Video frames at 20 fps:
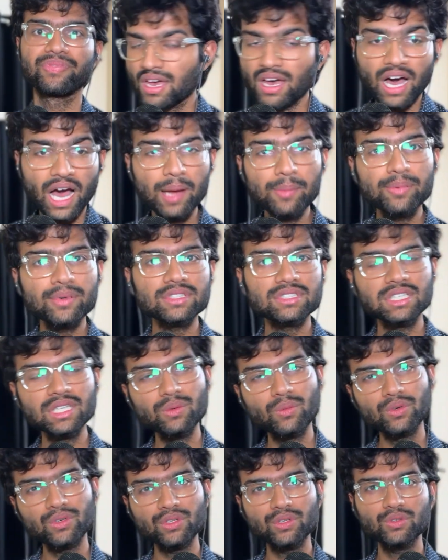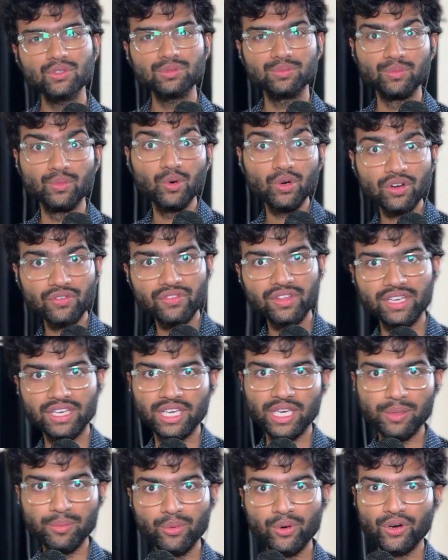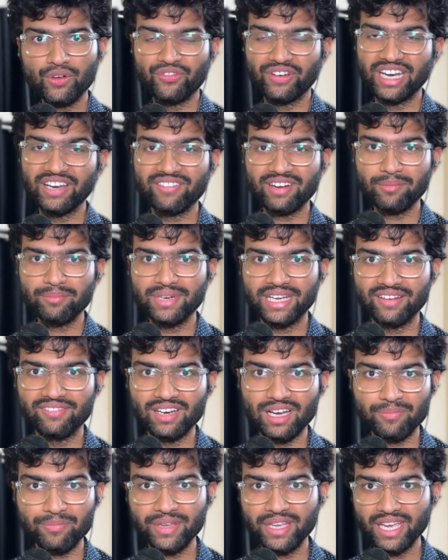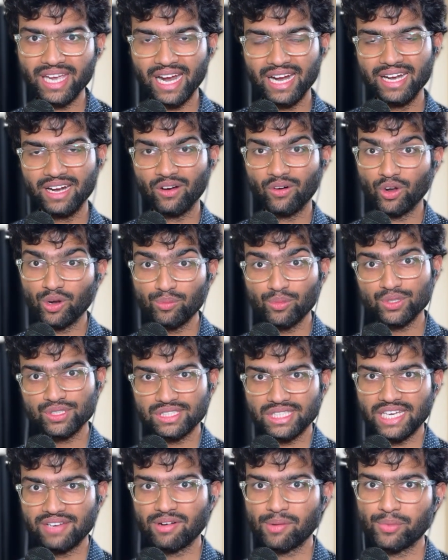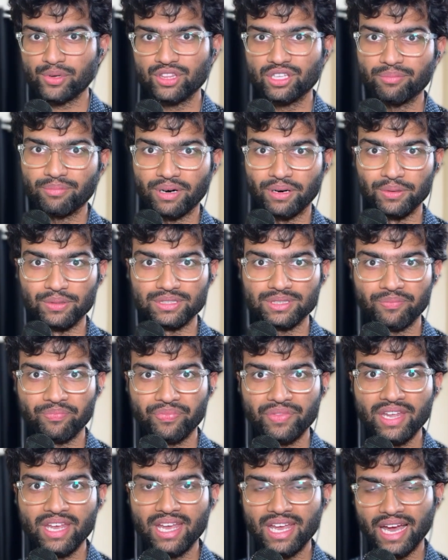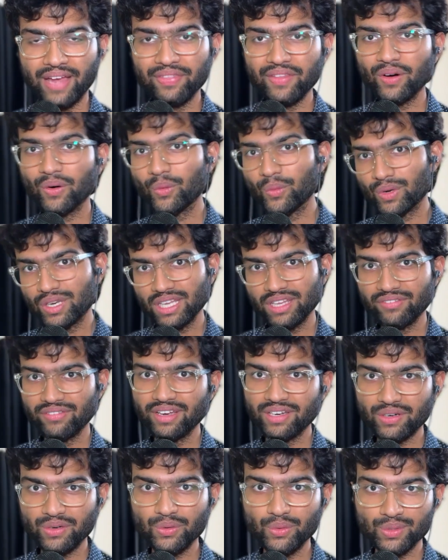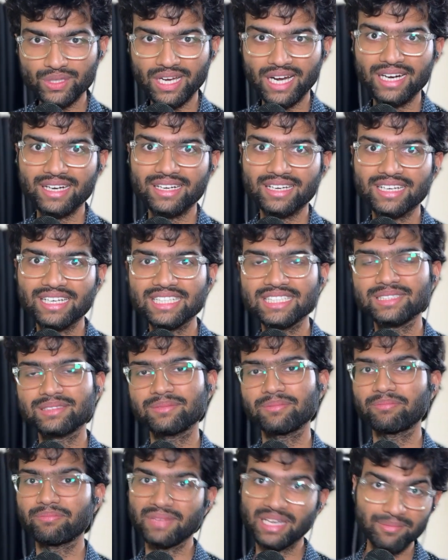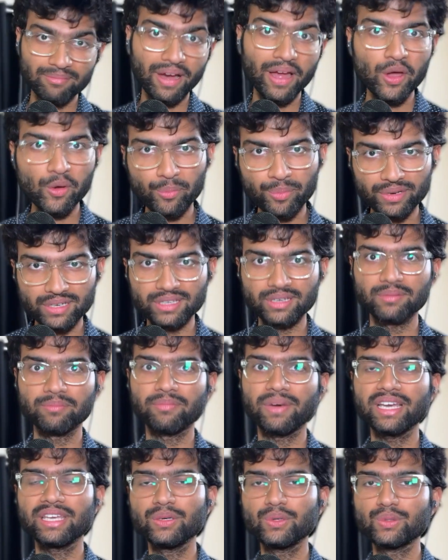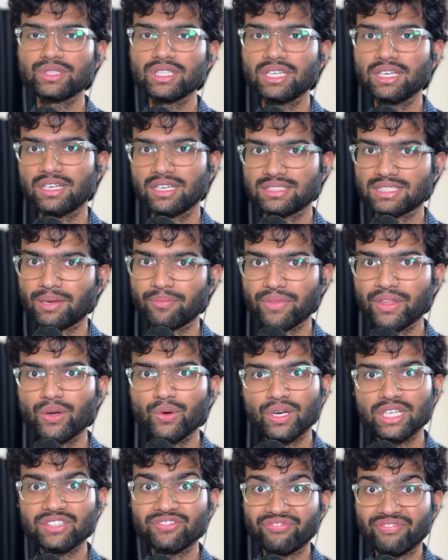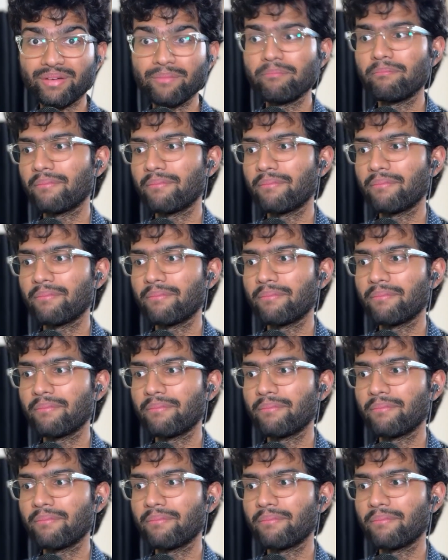I personally want to use more of the keyboard whenever I'm developing and almost give up on the mouse. And the only way to do that is, in my opinion, by using something known as Vim